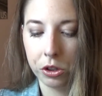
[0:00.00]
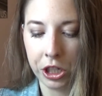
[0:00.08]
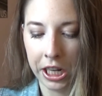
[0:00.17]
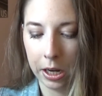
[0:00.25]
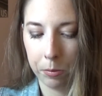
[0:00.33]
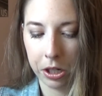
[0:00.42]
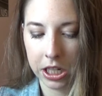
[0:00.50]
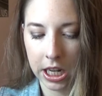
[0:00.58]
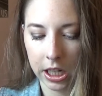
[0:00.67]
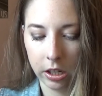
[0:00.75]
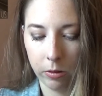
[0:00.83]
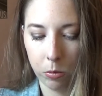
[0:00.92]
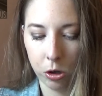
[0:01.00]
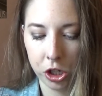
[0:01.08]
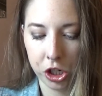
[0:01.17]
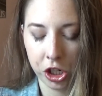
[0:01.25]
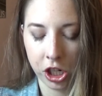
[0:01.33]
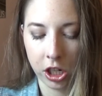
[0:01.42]
create a protective
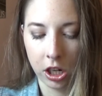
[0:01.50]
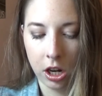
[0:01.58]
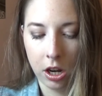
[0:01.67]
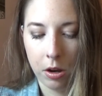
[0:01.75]
moisture